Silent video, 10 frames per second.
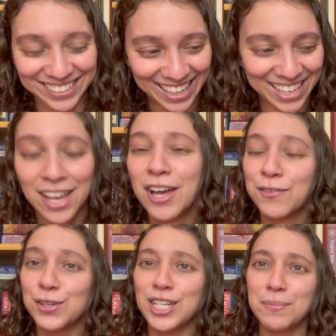like, if
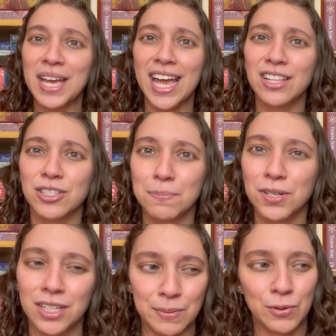you tell me, hey, there's a
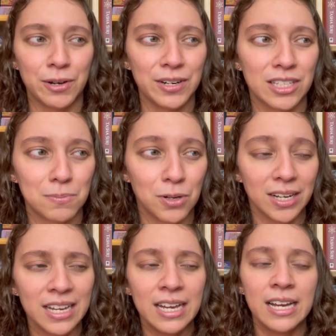book club, you want to read this
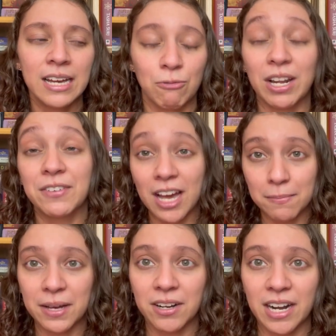book? Well, I've gotten
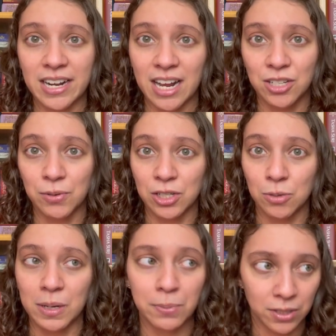better at not doing too
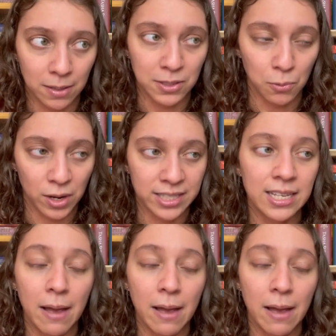many book clubs at once,